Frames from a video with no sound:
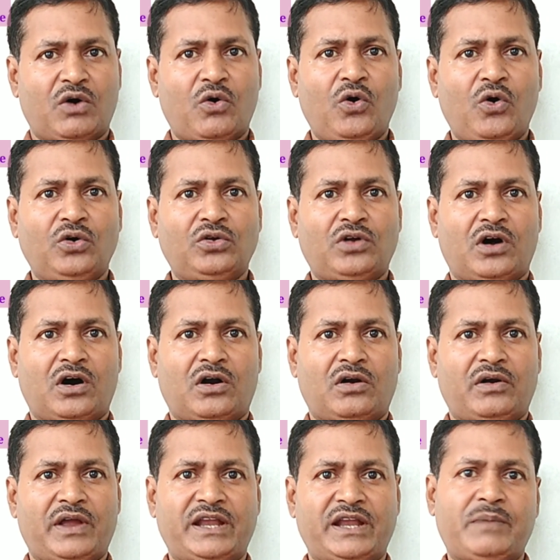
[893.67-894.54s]
the whole
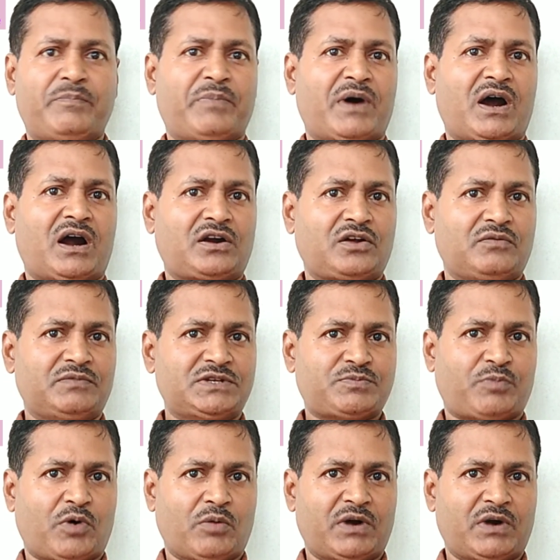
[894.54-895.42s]
or any part
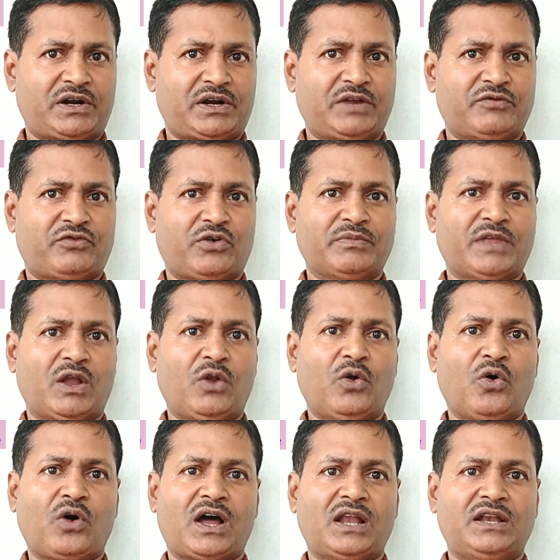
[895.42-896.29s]
of his property from
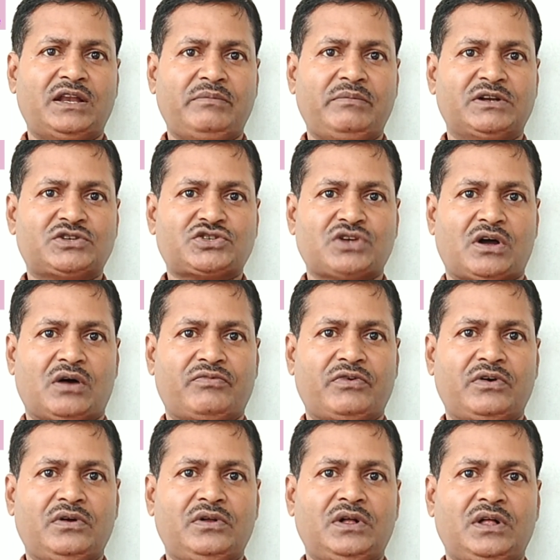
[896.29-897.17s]
the local limits
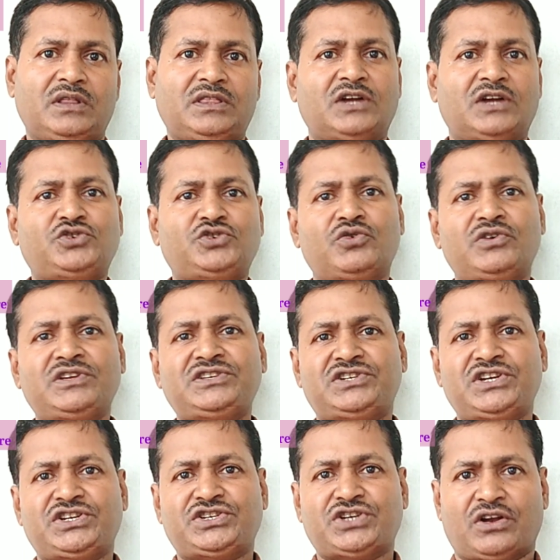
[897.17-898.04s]
of the
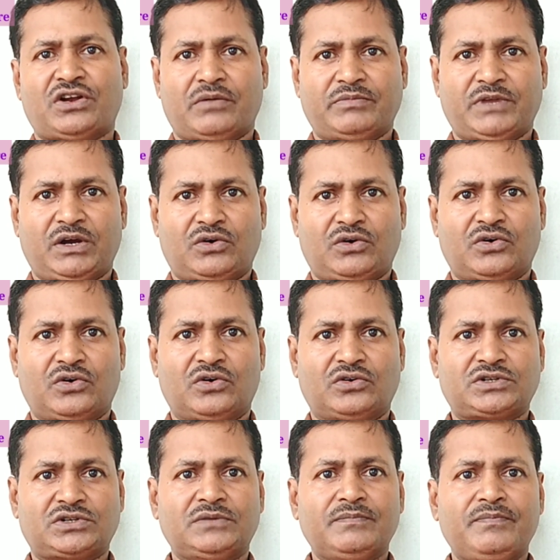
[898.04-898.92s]
jurisdiction of the
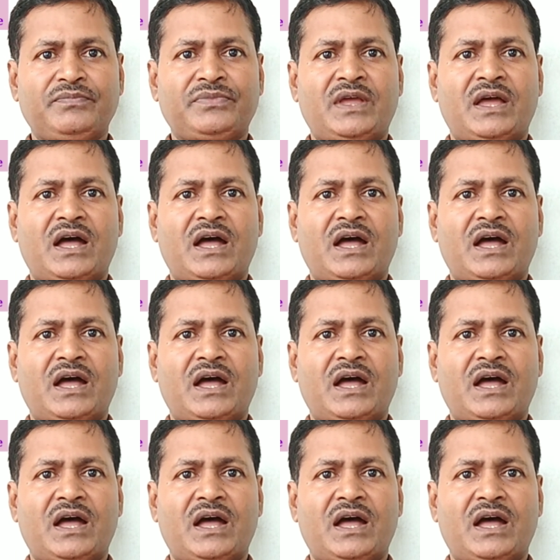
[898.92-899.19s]
court,